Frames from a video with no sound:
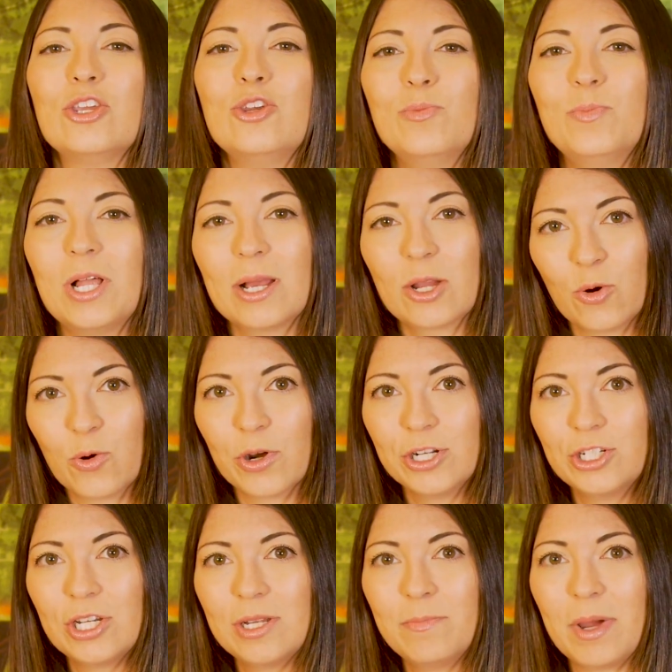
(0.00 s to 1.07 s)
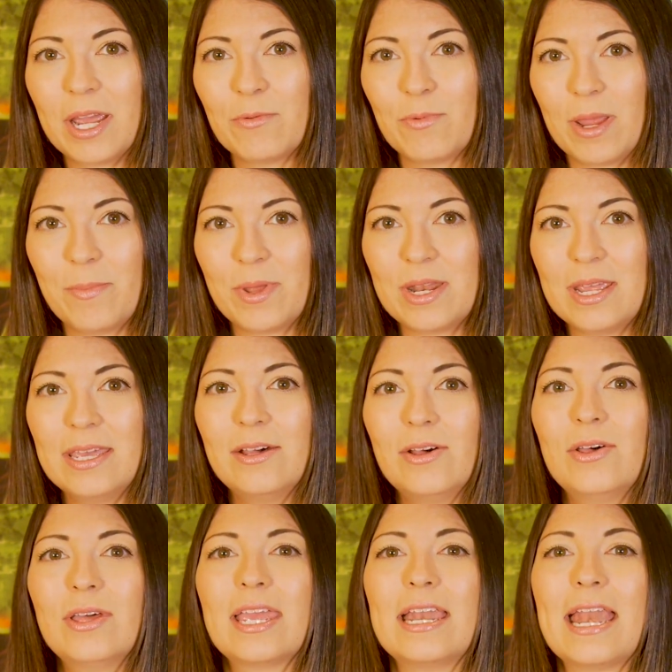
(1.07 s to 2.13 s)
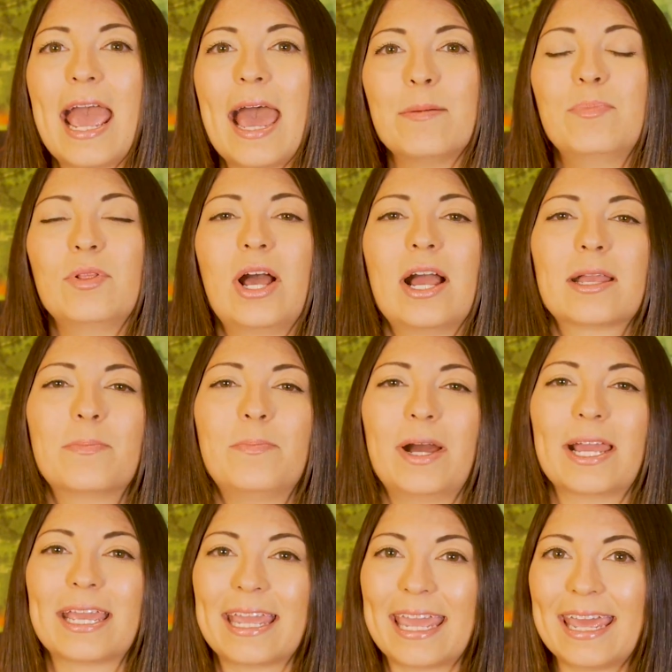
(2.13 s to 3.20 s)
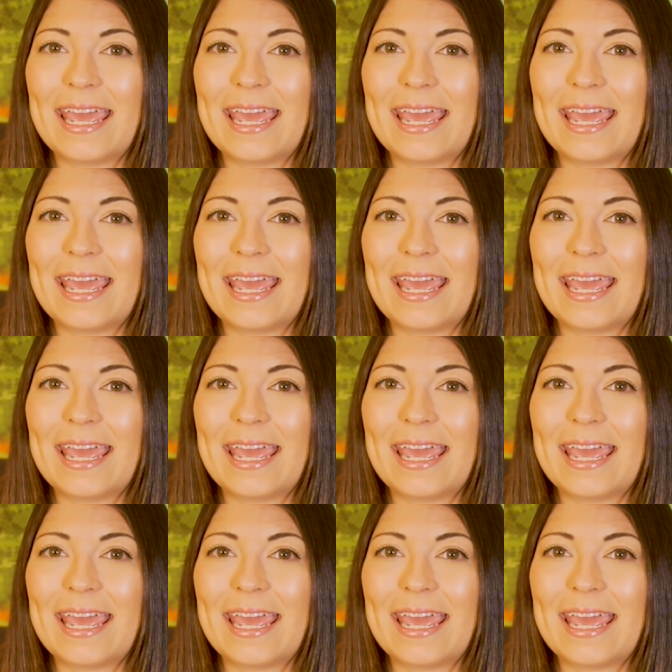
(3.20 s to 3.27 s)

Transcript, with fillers: UBlock Origin by Raymond Hill and AdBlock by